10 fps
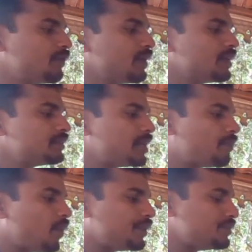of
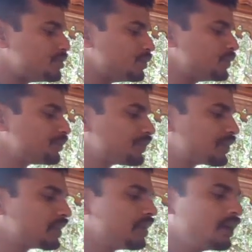3.2
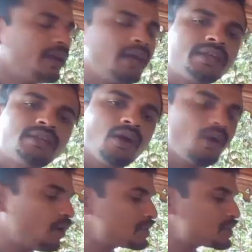and
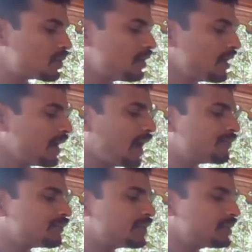also
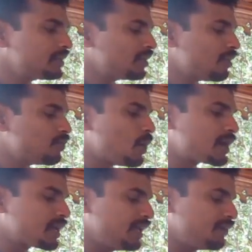have the
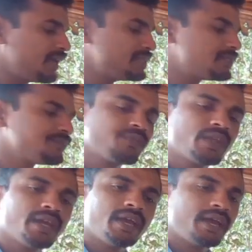poor cleavage
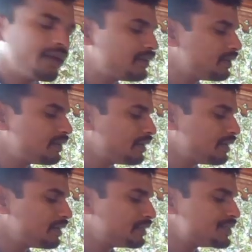and
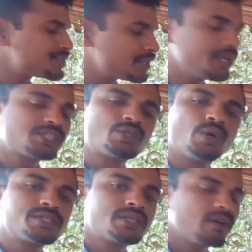the streak
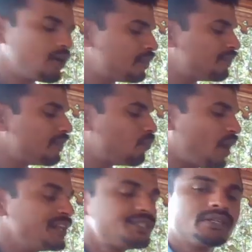shows of
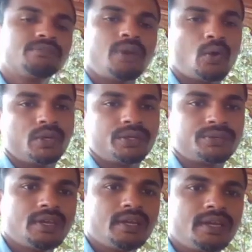white powder.
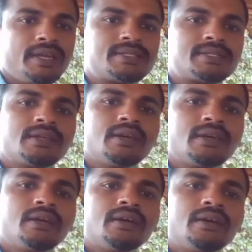
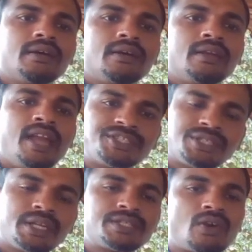Its
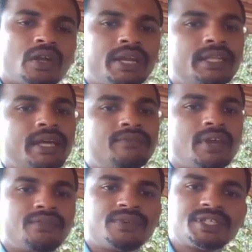luster is already that
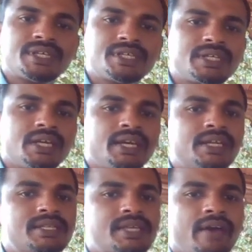we have discussed,
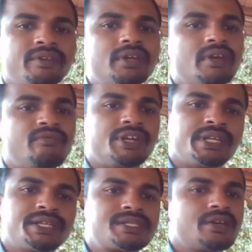it is having
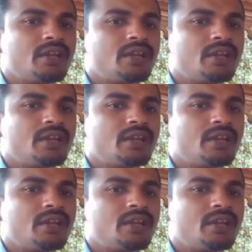vitreous